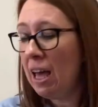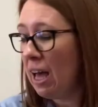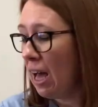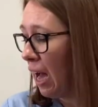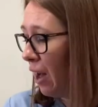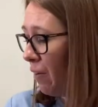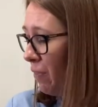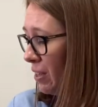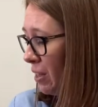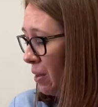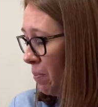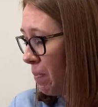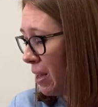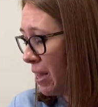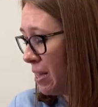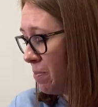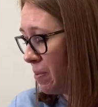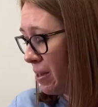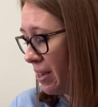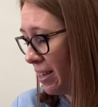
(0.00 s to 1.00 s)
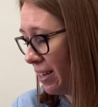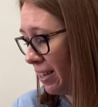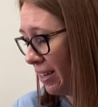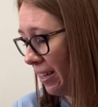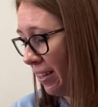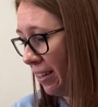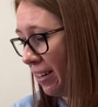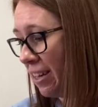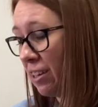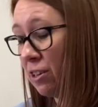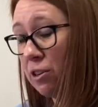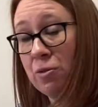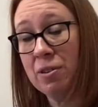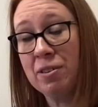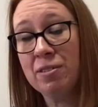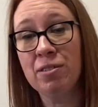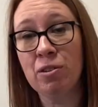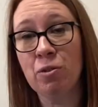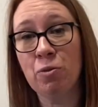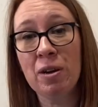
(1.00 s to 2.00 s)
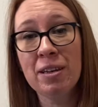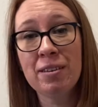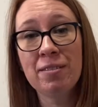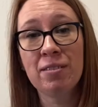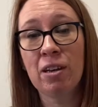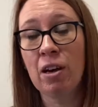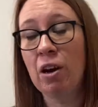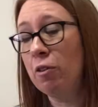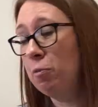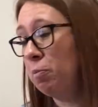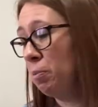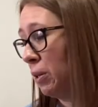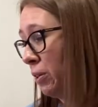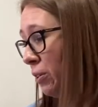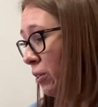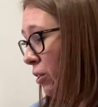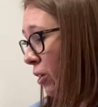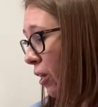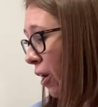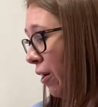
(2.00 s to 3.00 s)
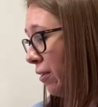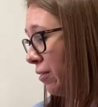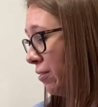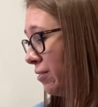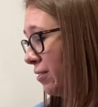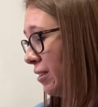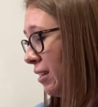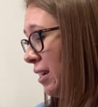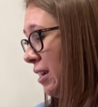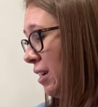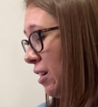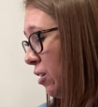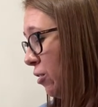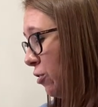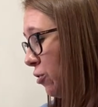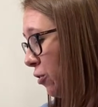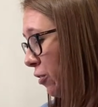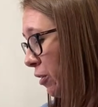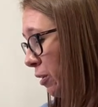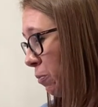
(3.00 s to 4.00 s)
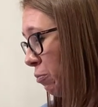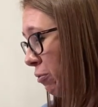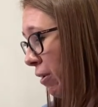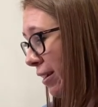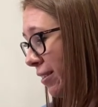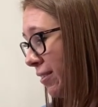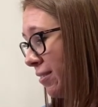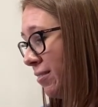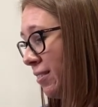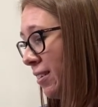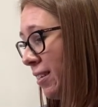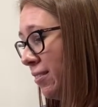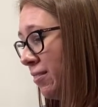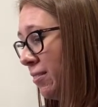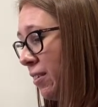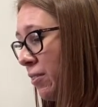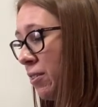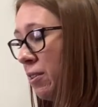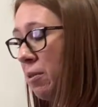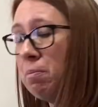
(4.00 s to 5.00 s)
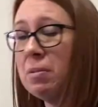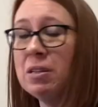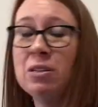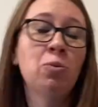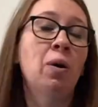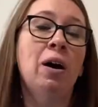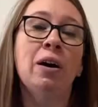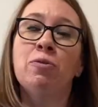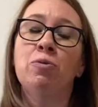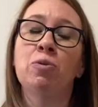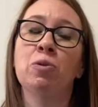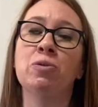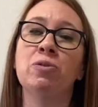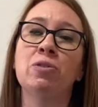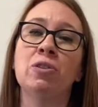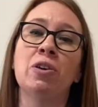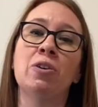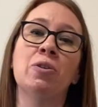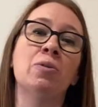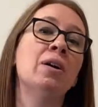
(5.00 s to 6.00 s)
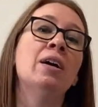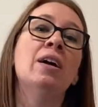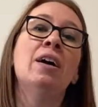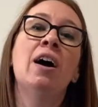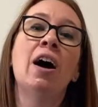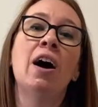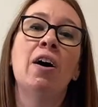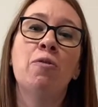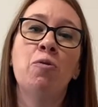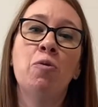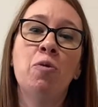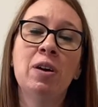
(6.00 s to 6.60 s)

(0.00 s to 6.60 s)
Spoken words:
Having a baby can increase your risk of blood clots during pregnancy, so your midwife will do a